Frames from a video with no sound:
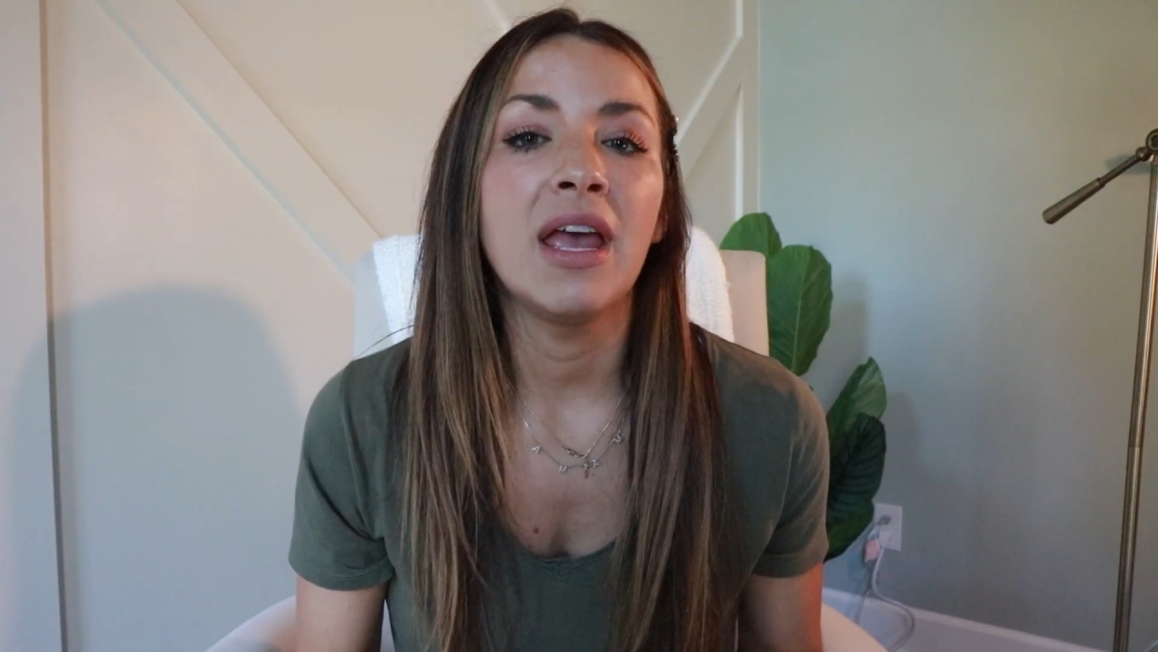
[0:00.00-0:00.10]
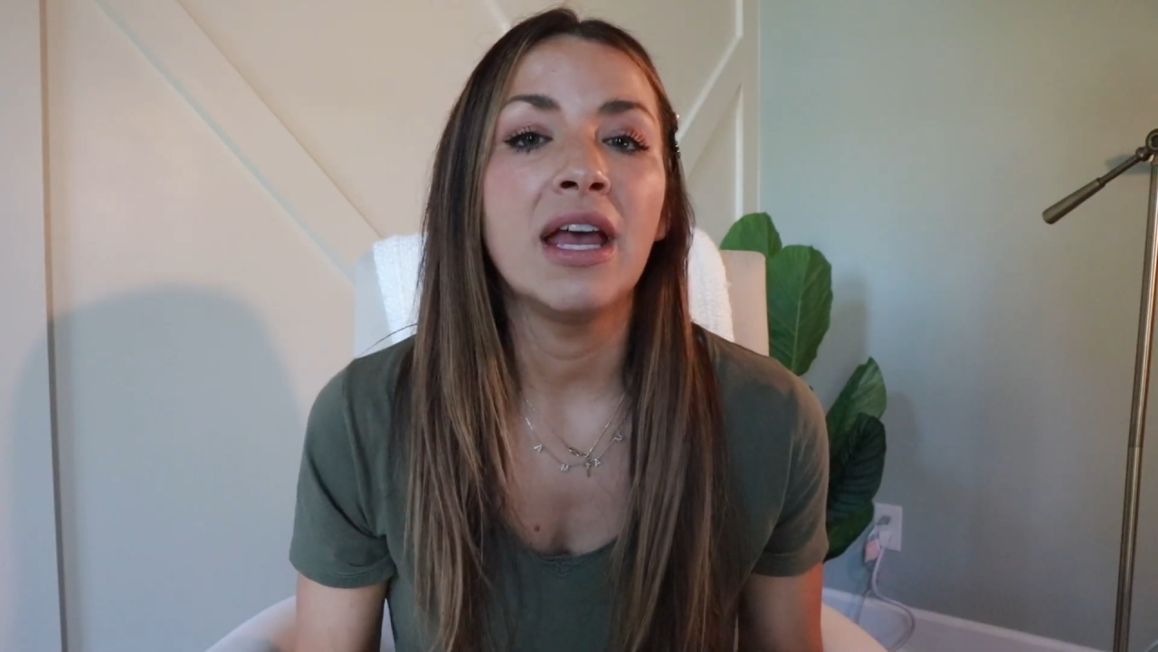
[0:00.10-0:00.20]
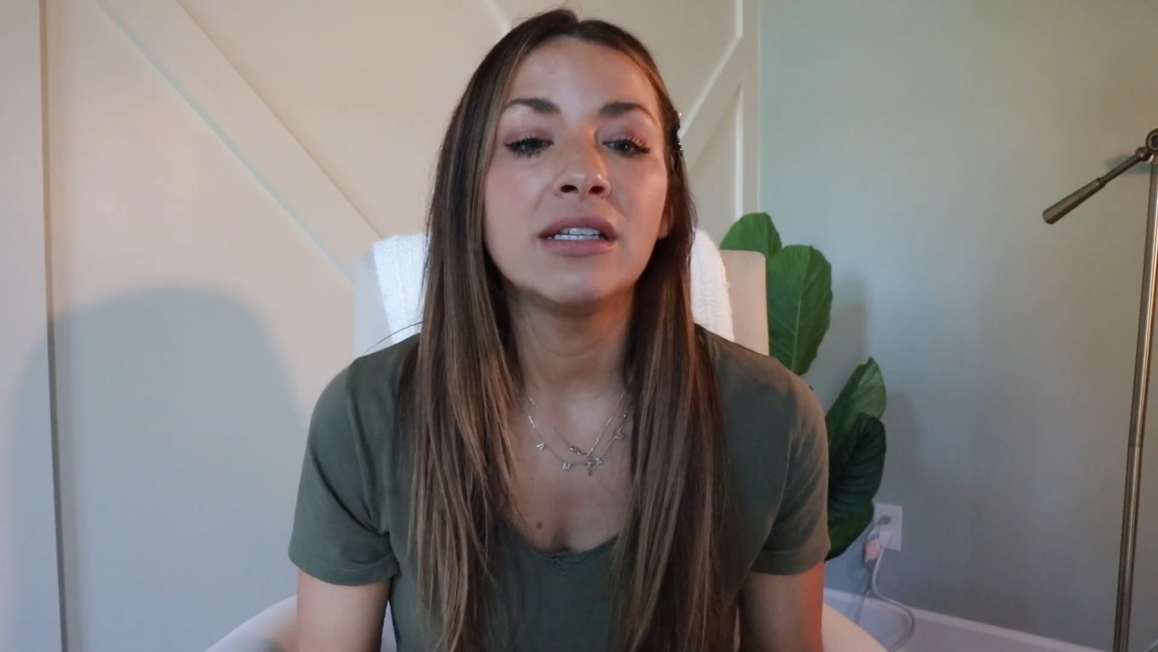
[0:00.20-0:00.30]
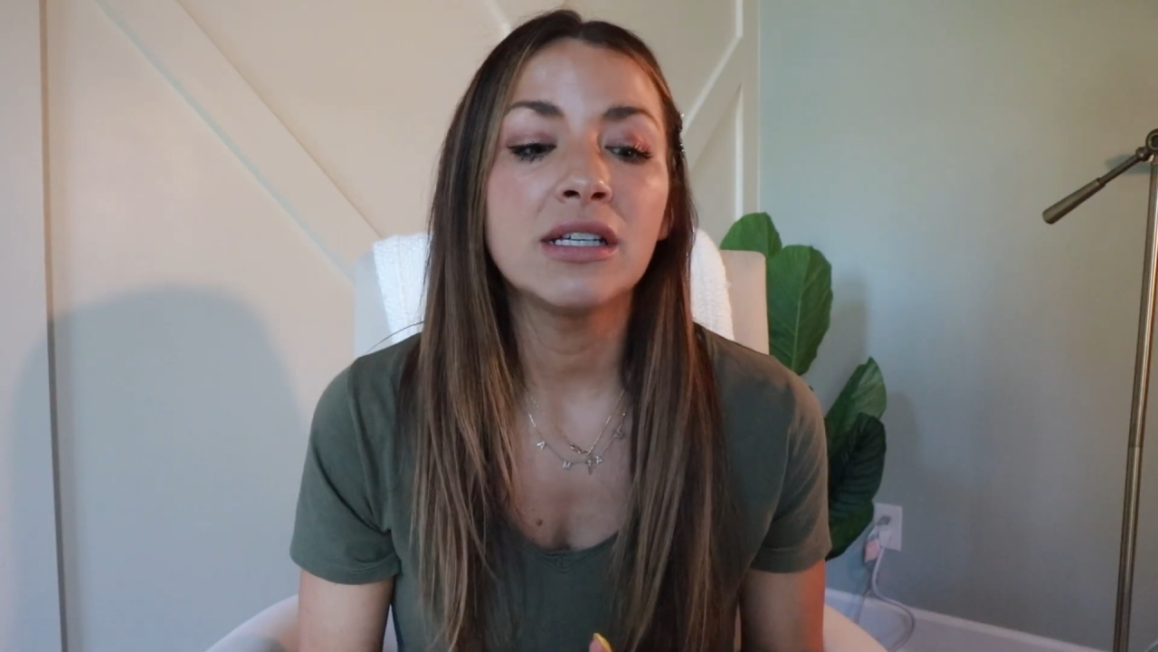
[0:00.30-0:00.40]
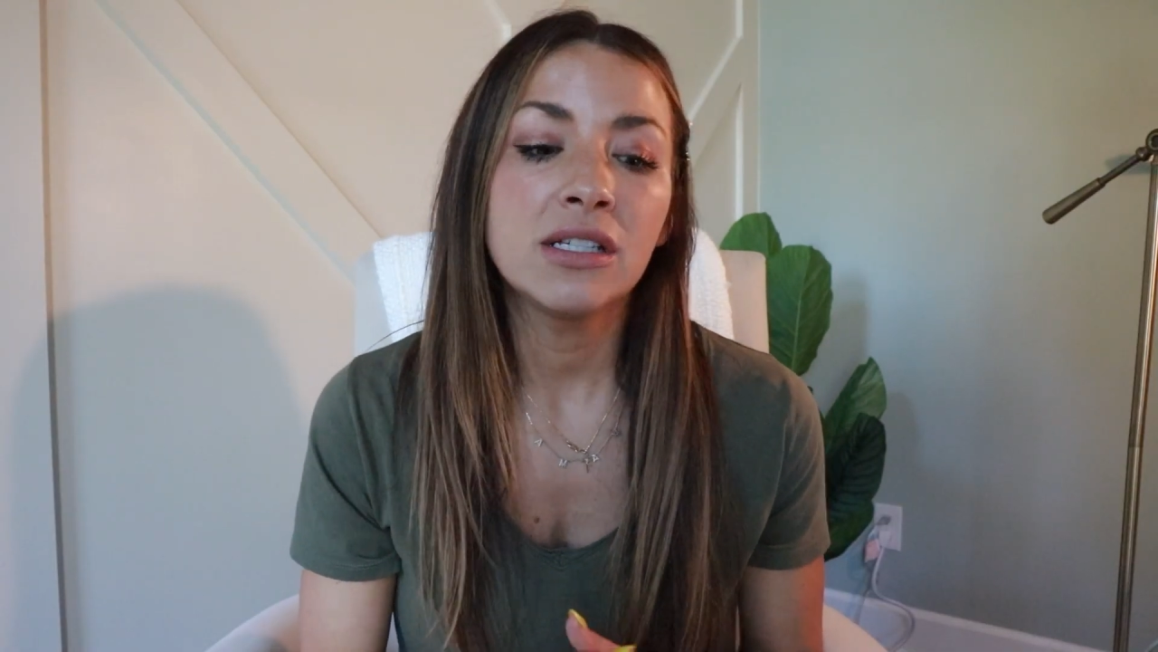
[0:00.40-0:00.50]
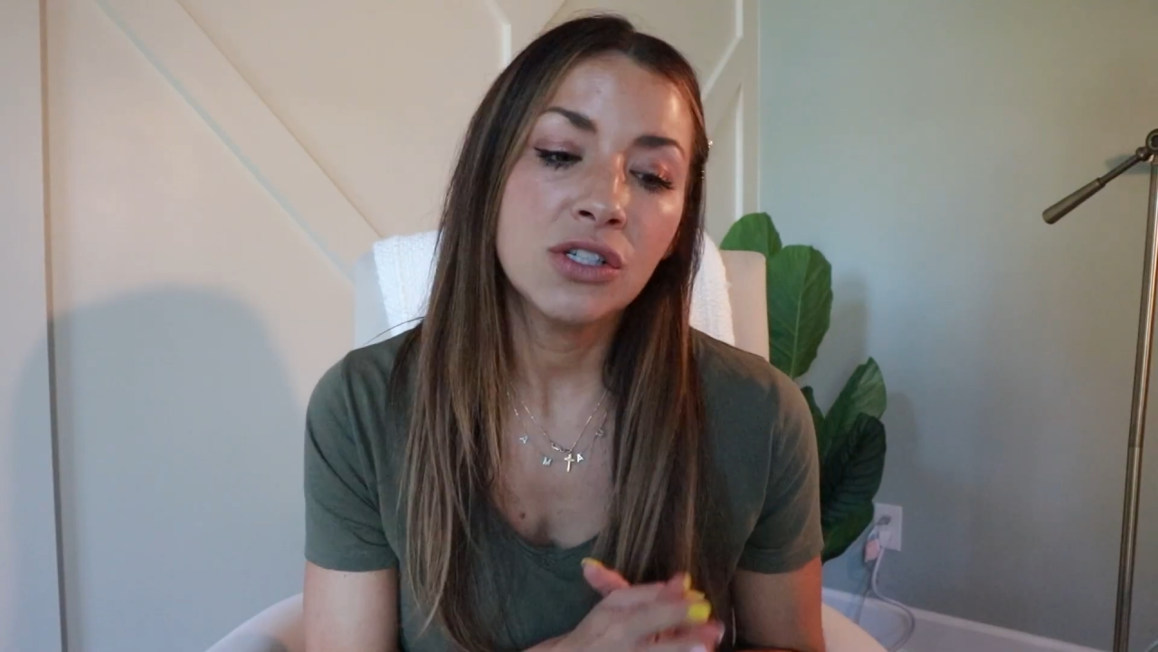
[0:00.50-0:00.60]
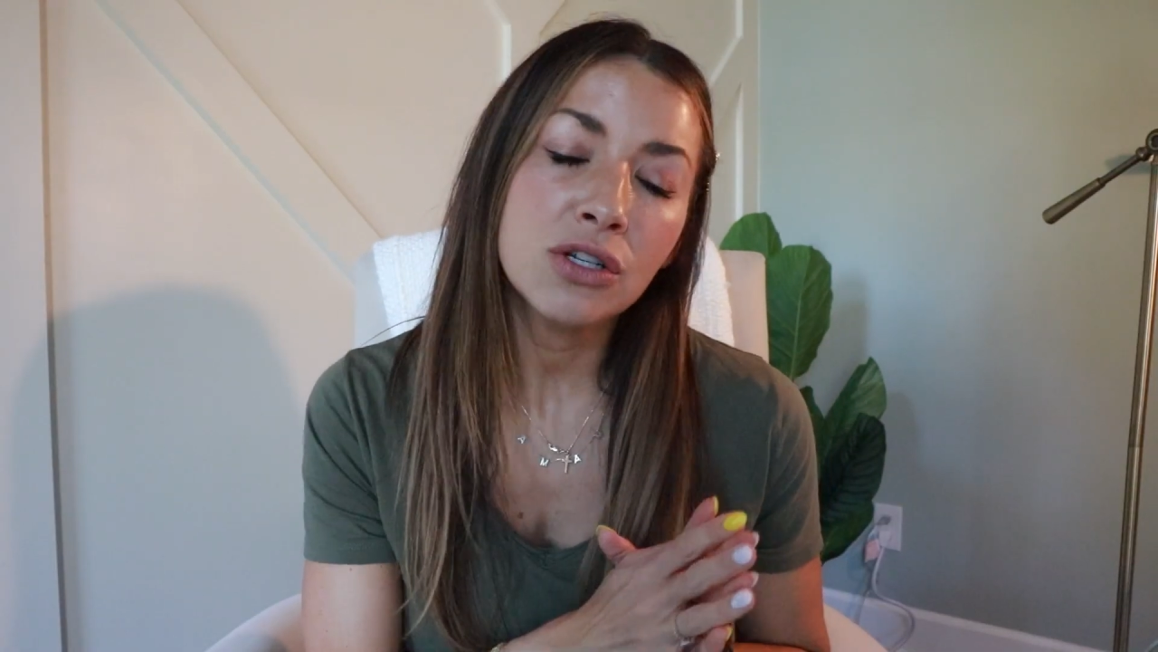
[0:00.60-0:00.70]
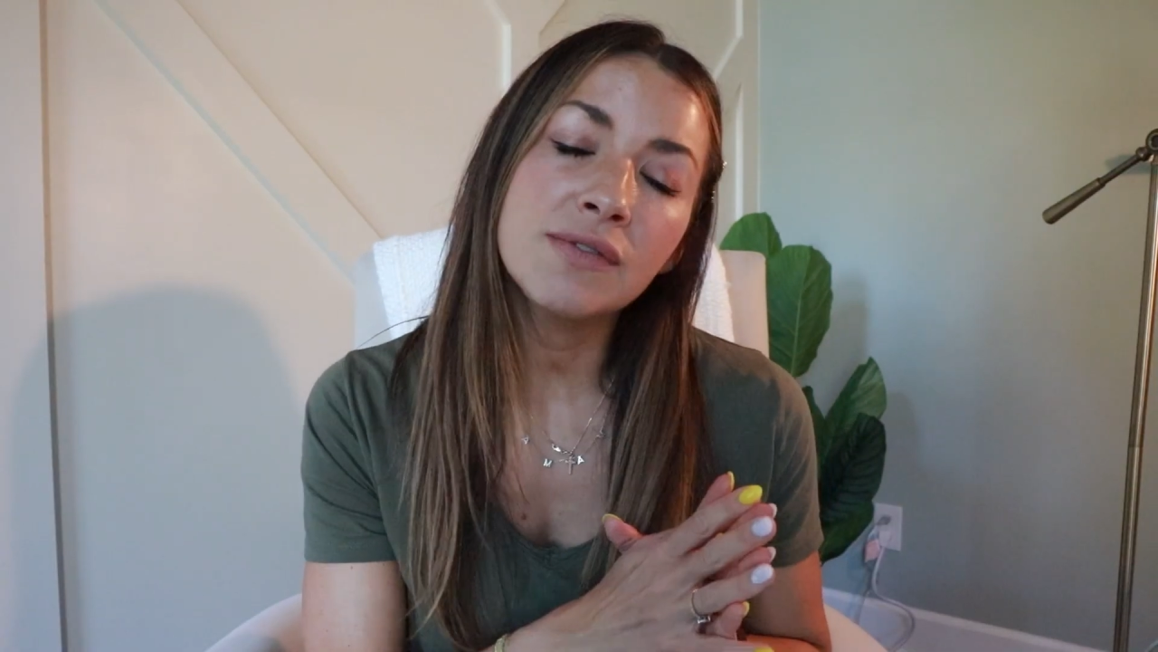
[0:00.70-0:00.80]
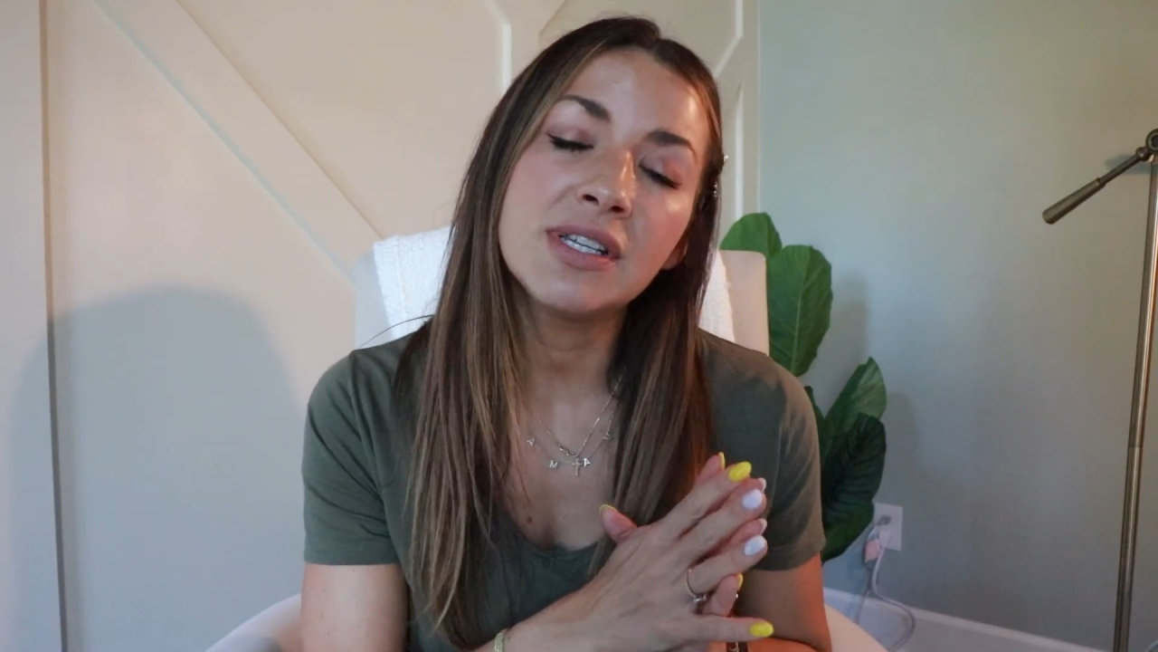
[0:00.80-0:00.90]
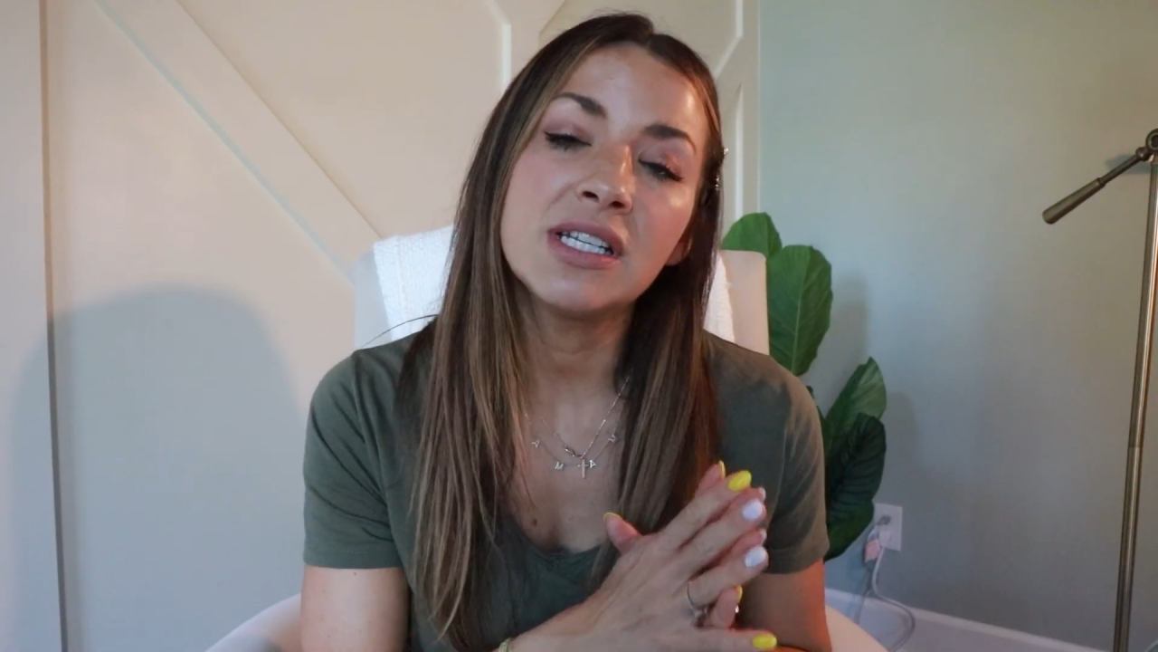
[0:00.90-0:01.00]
and it serves